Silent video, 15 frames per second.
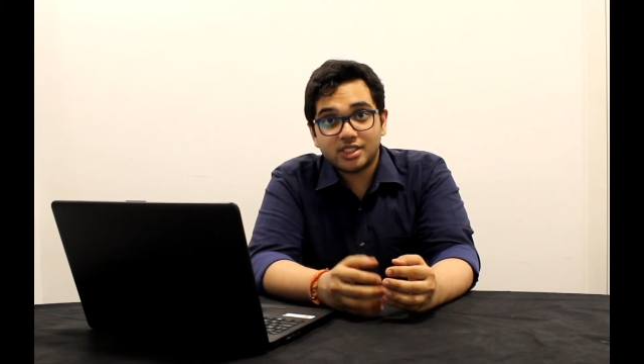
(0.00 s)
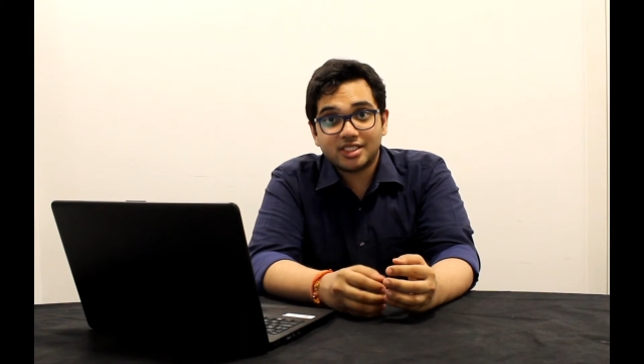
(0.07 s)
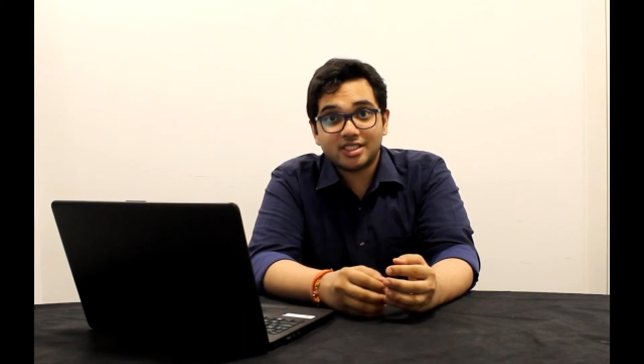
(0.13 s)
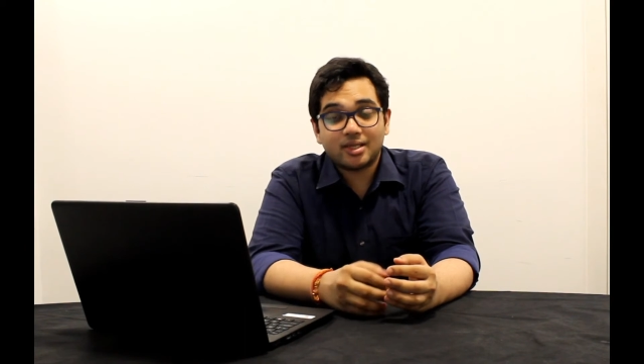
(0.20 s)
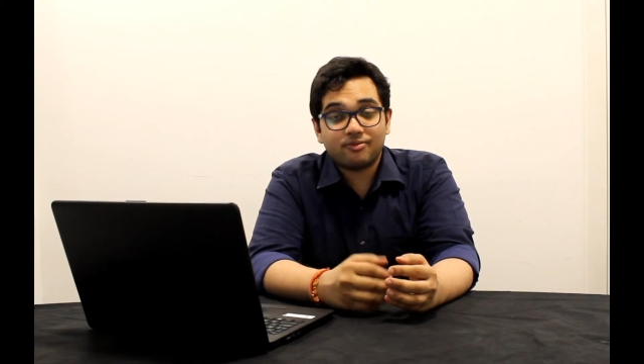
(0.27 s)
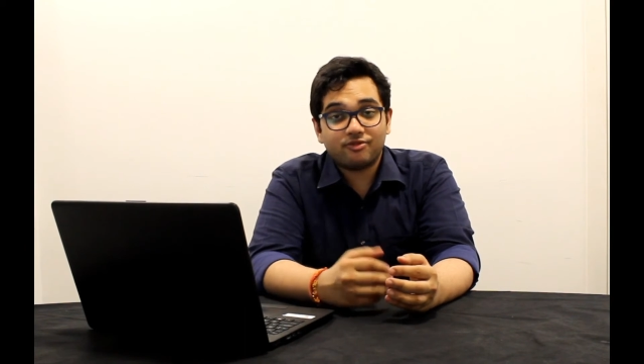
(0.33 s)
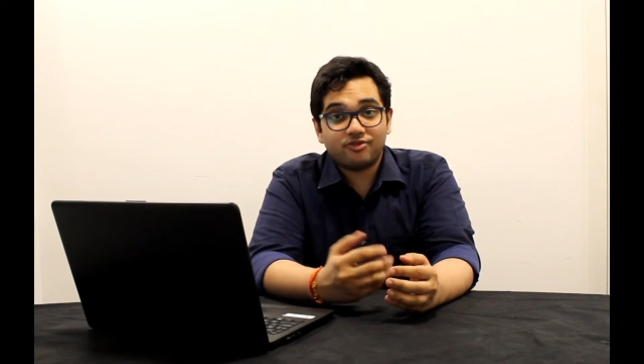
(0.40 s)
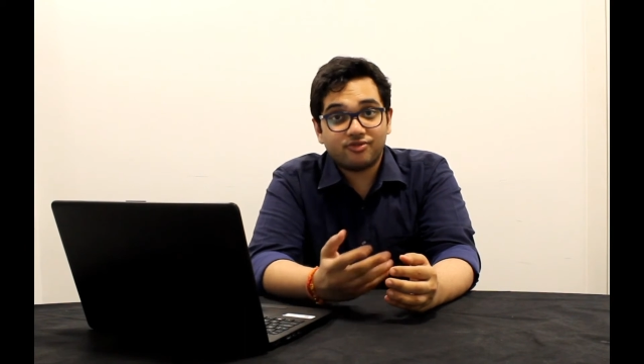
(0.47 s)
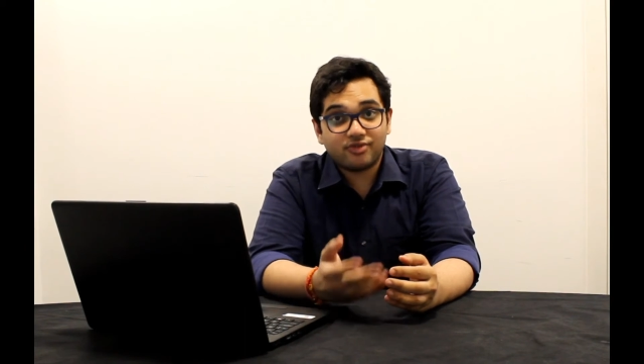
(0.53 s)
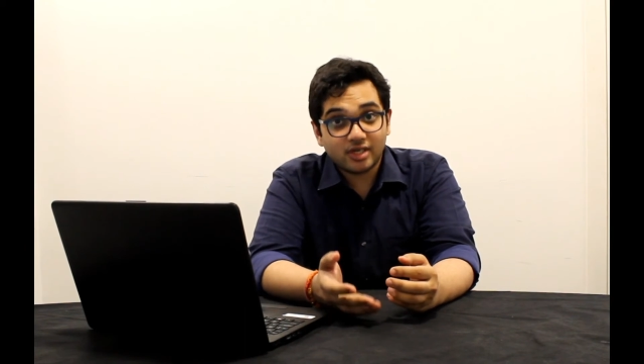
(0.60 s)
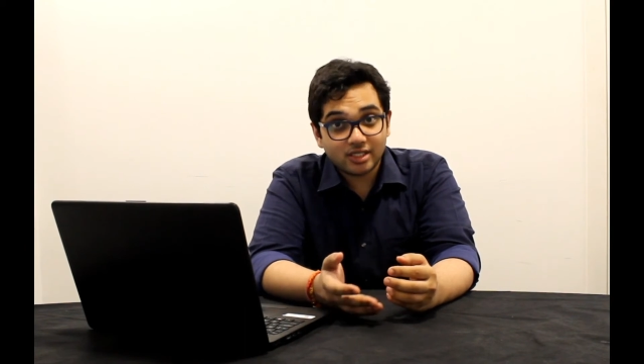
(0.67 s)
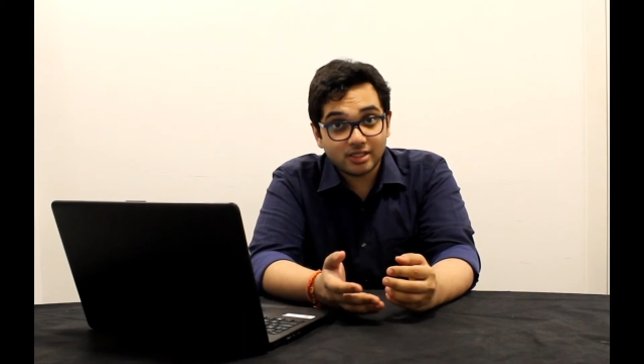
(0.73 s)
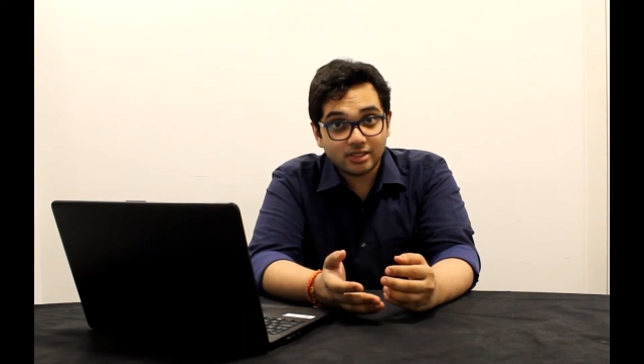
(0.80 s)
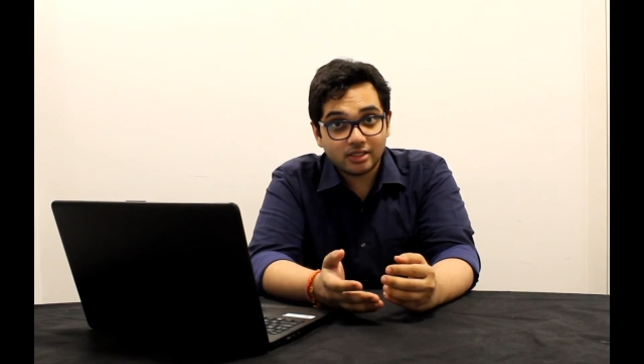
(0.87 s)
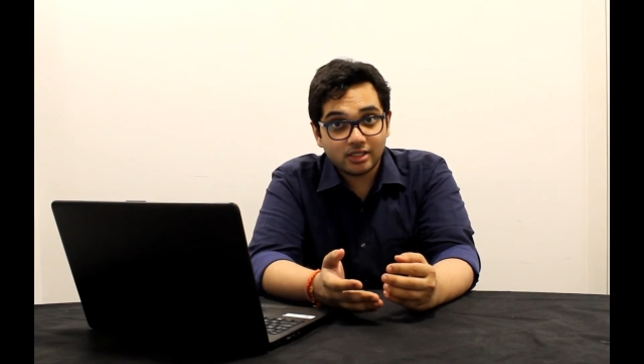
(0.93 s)
bill goes a
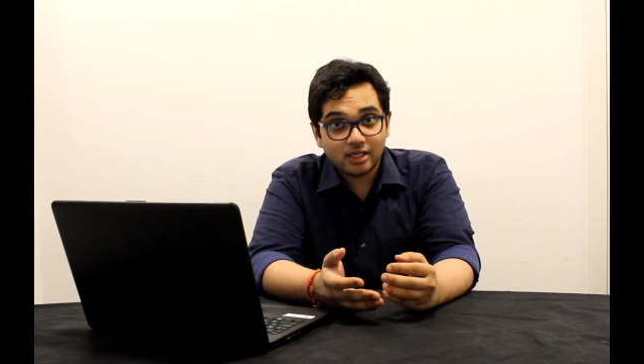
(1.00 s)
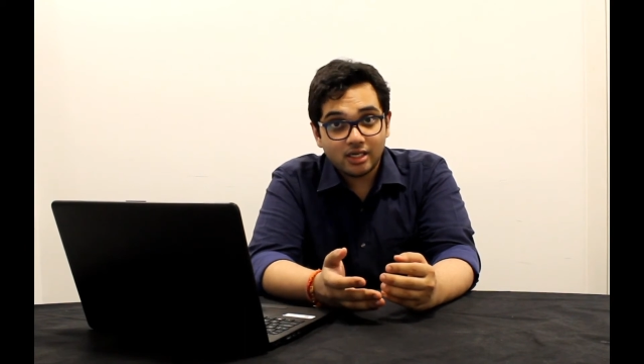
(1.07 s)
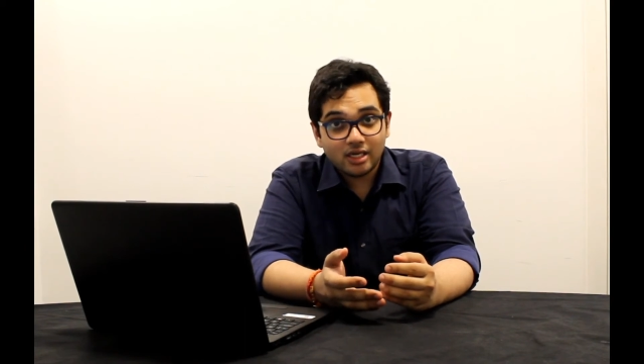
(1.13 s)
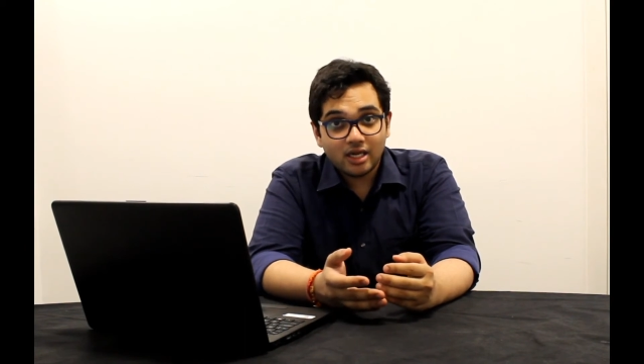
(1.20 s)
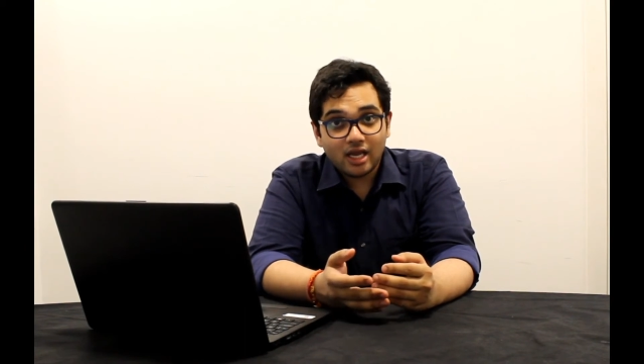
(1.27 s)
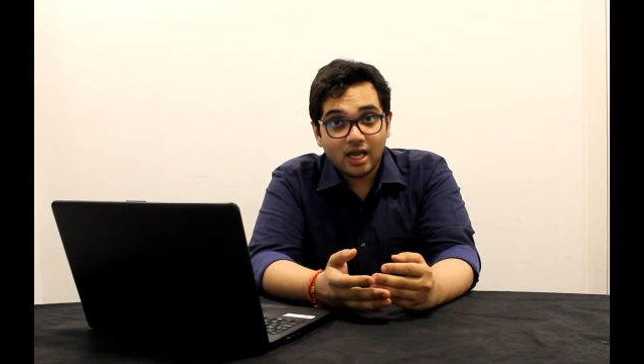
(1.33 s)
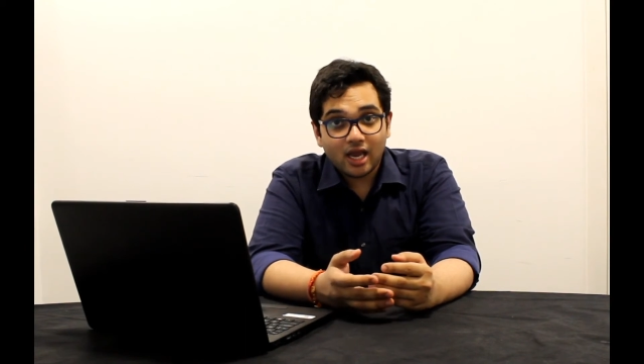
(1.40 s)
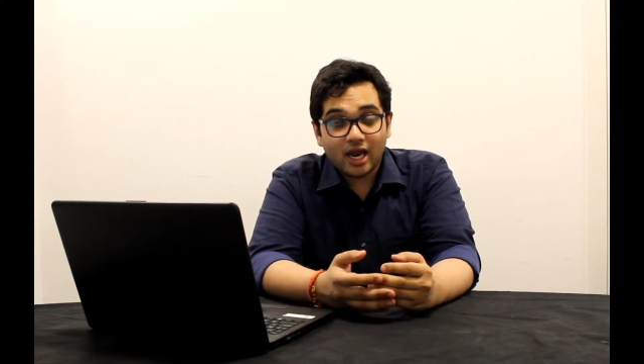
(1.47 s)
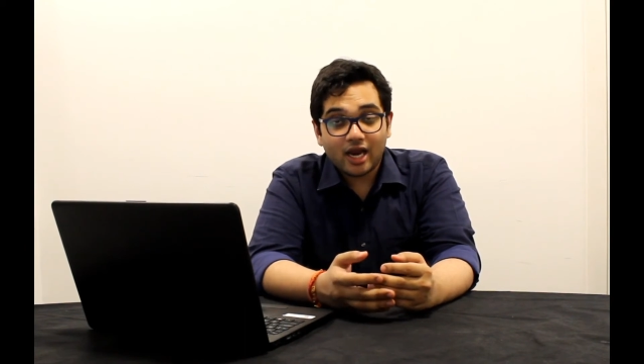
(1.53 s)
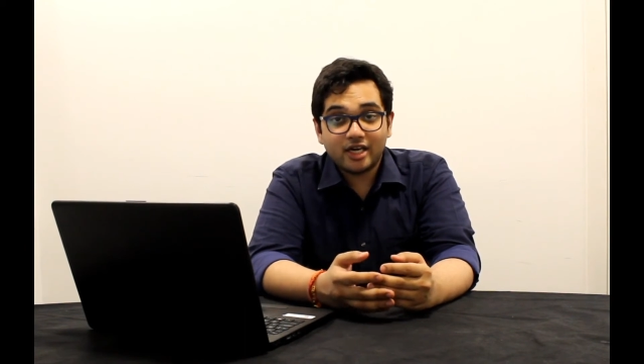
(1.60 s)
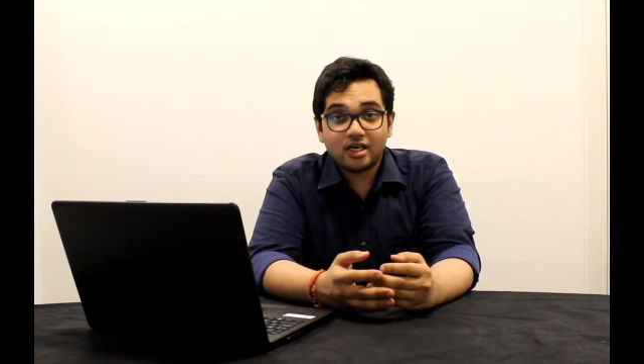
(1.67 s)
step further